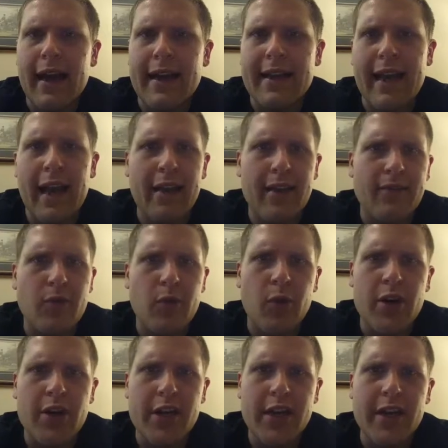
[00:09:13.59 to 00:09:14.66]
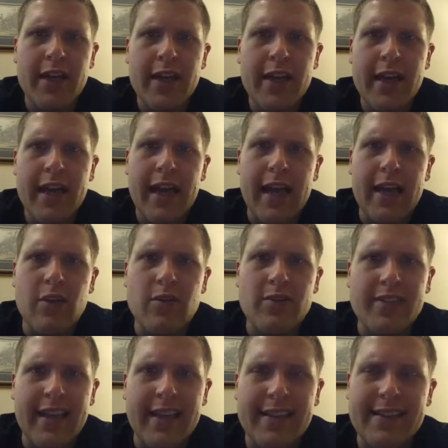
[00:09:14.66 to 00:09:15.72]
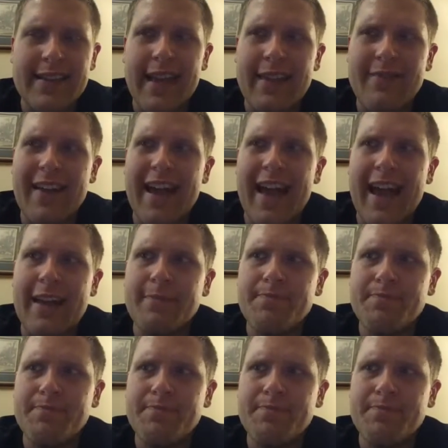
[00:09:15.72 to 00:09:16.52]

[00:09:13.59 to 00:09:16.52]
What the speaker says: California and New Zealand's that I've had.